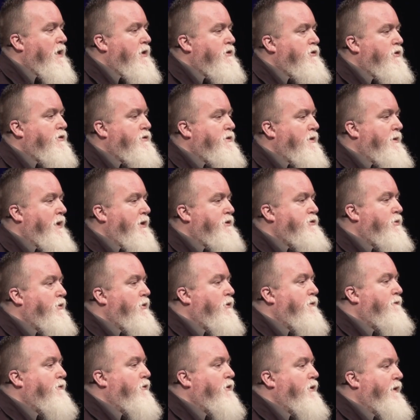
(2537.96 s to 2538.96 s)
So sometimes we
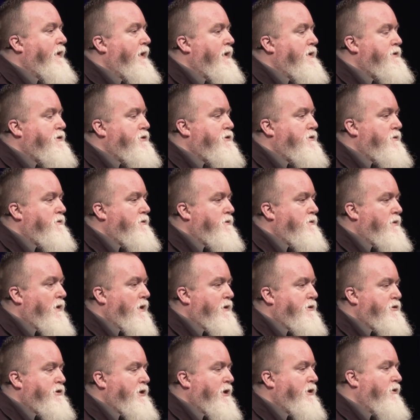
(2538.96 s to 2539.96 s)
refer to that as
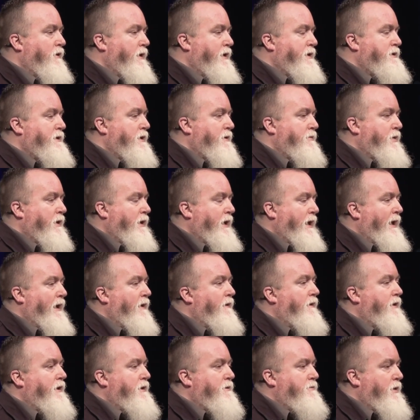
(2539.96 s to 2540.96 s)
gender
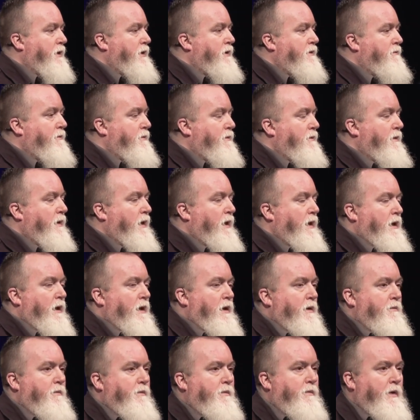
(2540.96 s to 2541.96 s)
atypicality, being
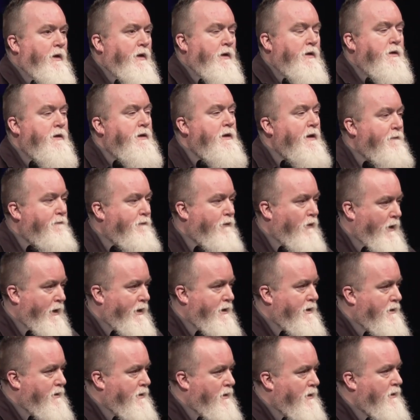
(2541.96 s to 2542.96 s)

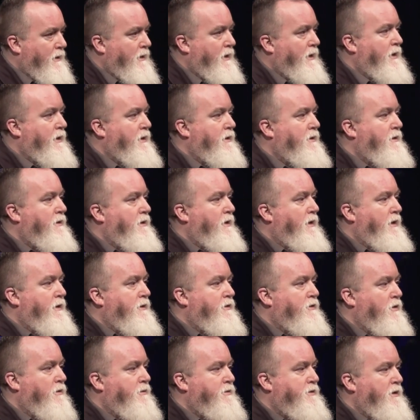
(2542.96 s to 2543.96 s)
different
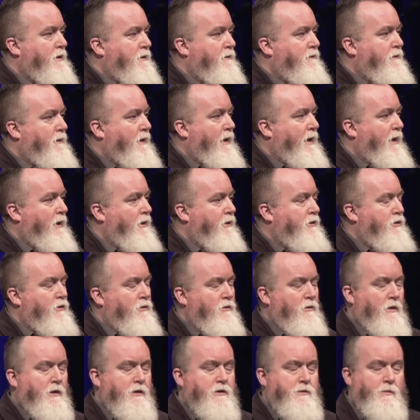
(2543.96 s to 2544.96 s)
in terms of how
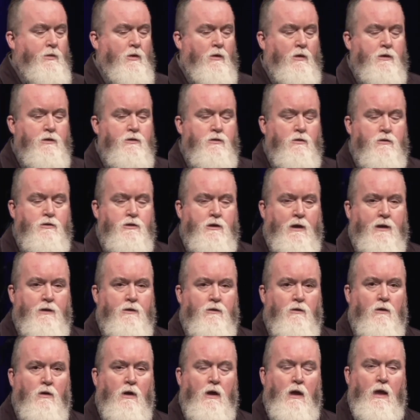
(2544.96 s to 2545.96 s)
you experience your
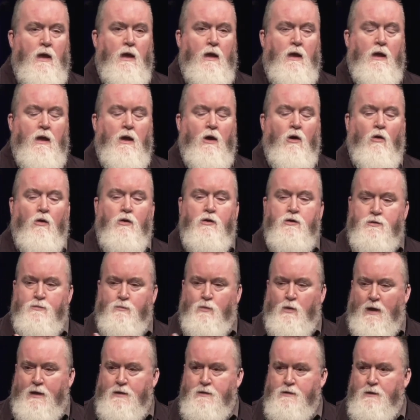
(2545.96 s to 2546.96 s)
gender or
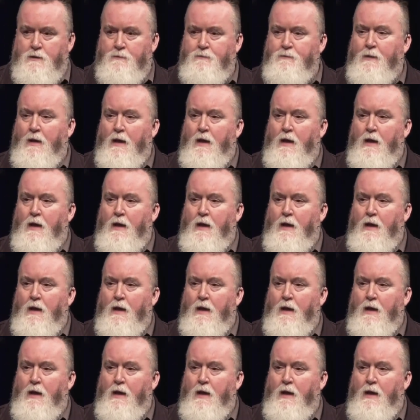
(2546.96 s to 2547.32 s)
express it.